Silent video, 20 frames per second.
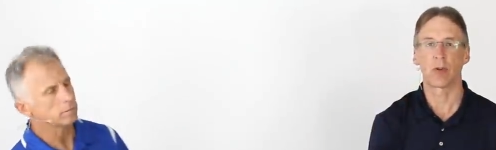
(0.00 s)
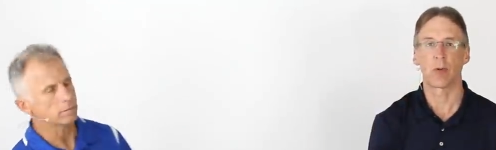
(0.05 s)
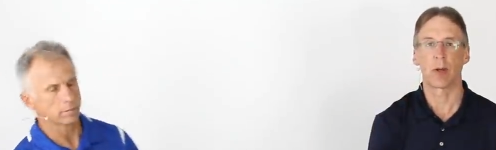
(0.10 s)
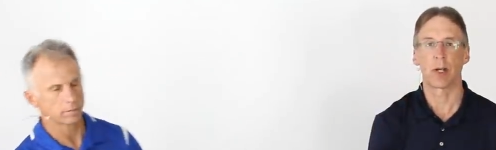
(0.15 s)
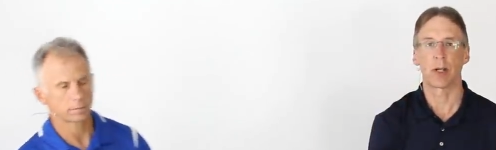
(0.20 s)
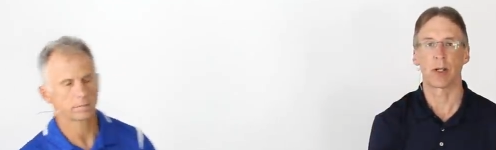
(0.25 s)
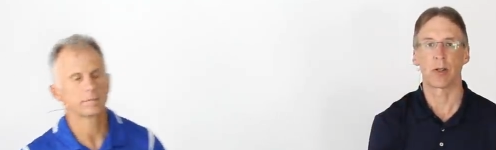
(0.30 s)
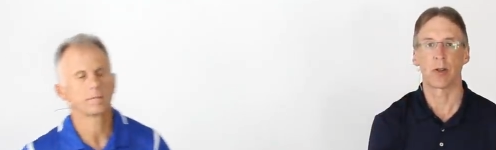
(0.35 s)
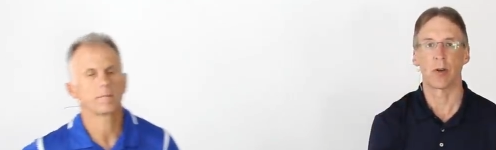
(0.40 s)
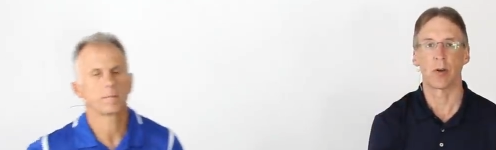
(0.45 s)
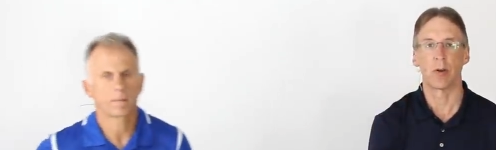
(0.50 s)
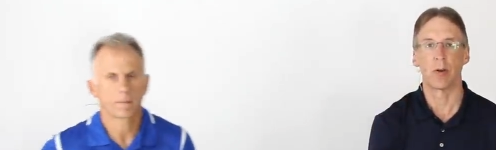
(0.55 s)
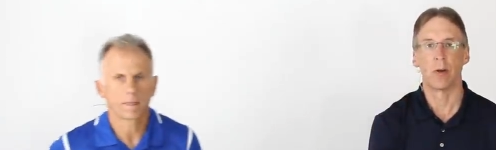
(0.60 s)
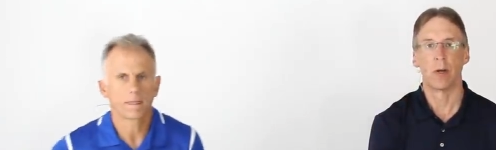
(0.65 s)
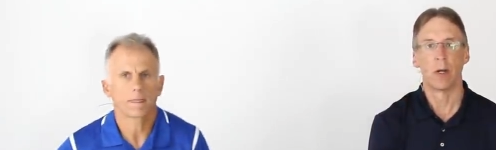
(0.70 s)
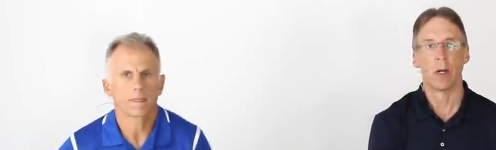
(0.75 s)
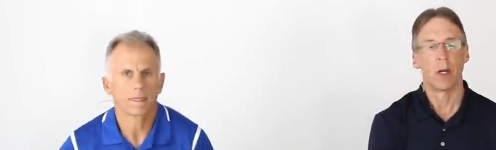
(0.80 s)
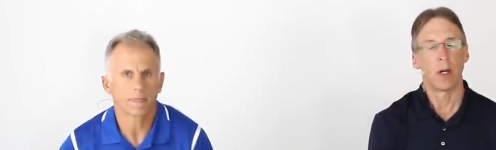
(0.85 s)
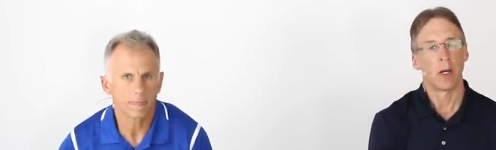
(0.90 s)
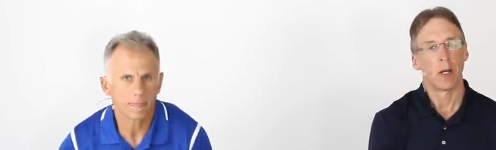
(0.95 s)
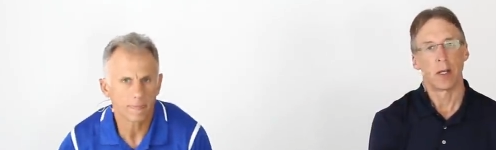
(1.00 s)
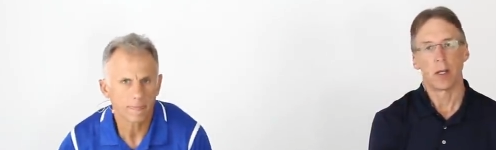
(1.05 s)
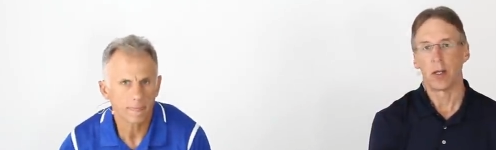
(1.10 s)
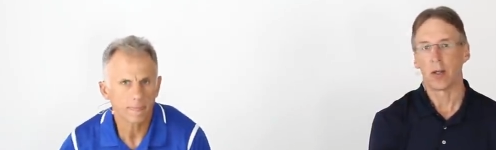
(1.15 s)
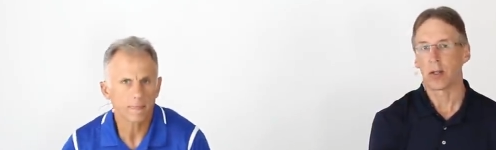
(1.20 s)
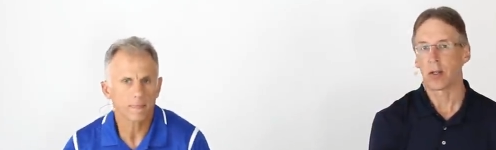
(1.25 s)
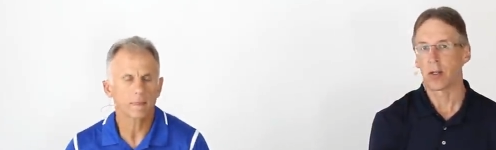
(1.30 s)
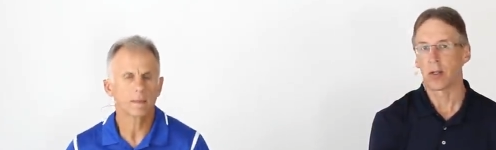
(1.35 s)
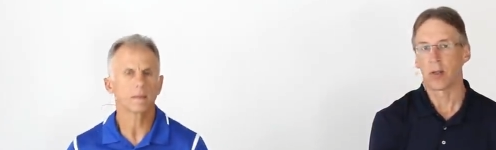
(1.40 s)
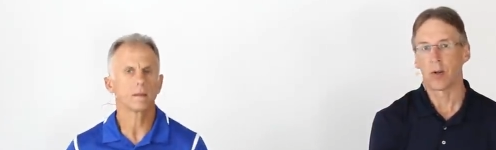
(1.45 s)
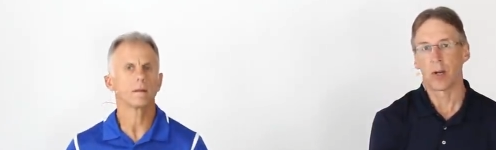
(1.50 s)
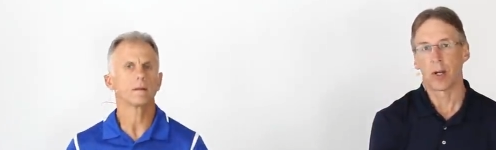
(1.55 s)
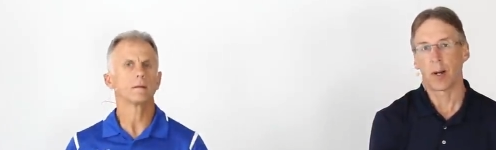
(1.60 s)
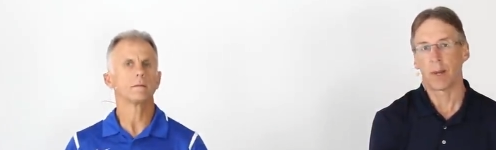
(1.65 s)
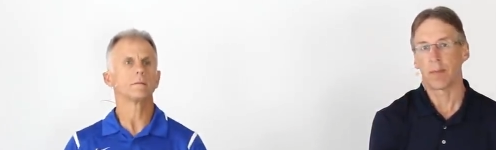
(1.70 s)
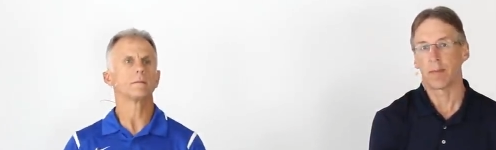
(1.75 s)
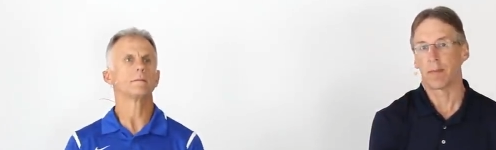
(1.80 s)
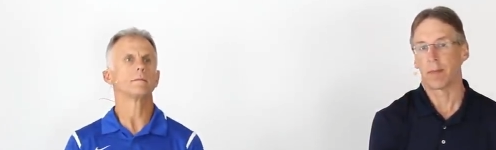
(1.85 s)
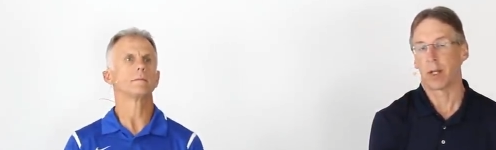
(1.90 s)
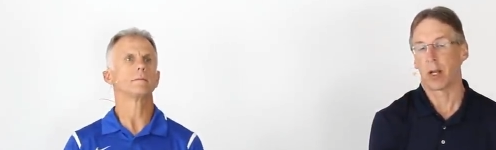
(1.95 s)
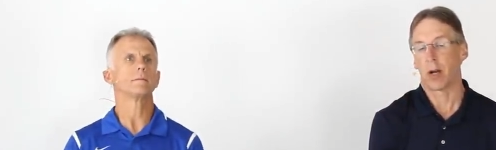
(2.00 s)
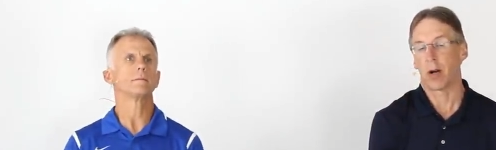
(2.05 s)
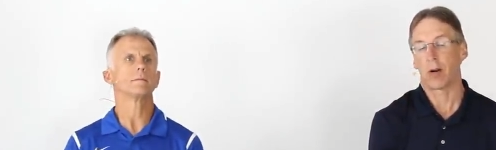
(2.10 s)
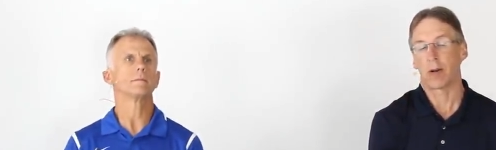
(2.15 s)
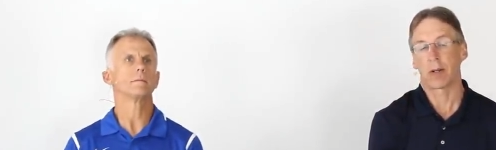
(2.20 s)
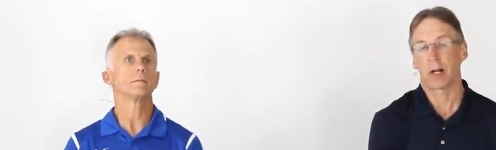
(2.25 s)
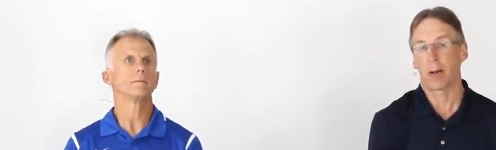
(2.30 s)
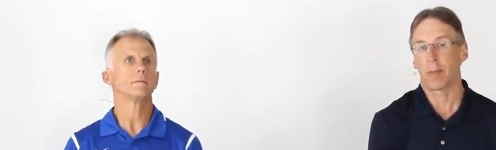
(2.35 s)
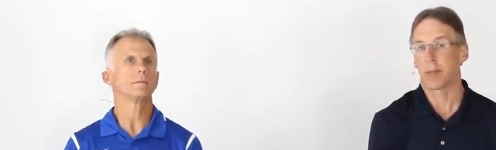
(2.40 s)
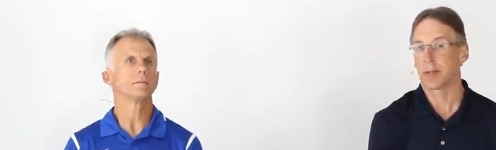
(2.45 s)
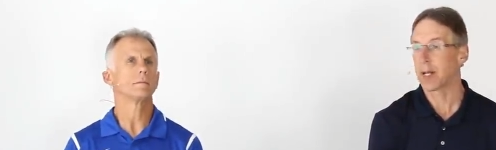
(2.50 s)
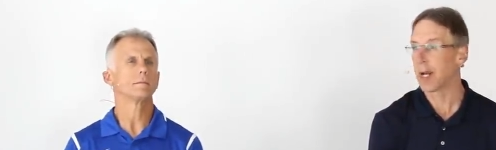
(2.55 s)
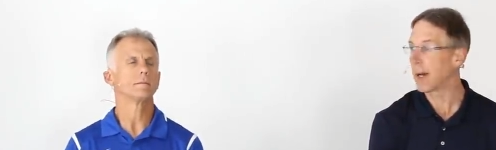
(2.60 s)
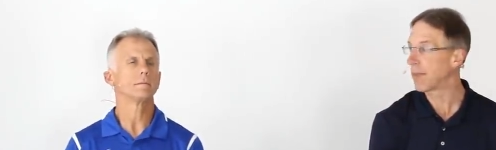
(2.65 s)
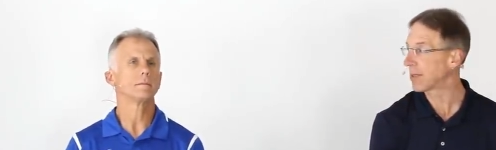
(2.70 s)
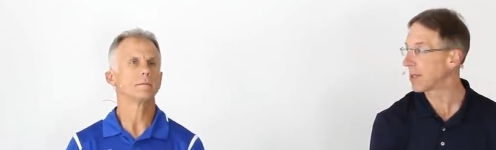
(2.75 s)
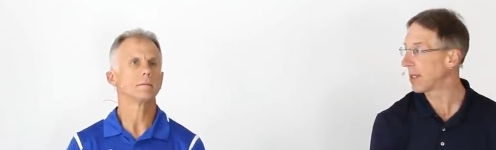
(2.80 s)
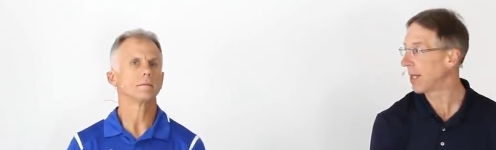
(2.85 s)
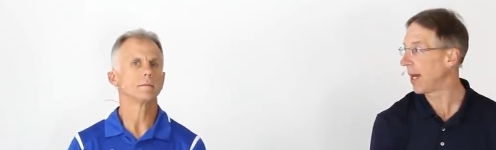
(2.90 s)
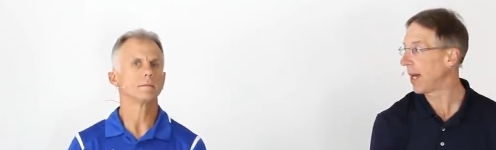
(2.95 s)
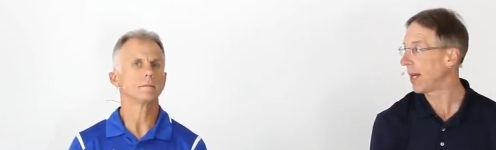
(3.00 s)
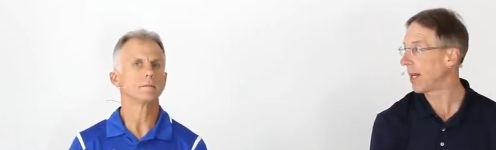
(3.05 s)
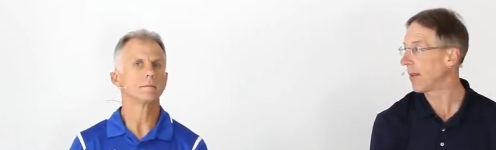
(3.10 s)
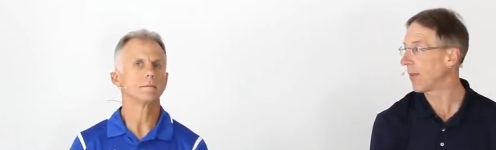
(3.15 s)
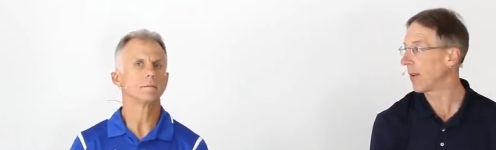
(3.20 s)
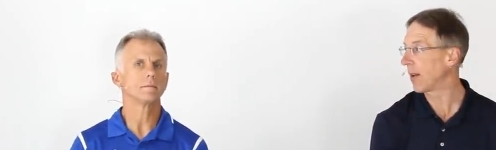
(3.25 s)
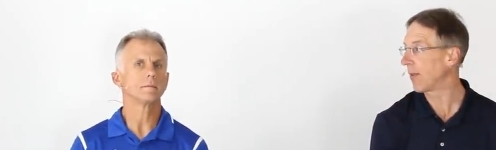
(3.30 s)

Speaker 1: you want to do you can do it up you know a couple times a day even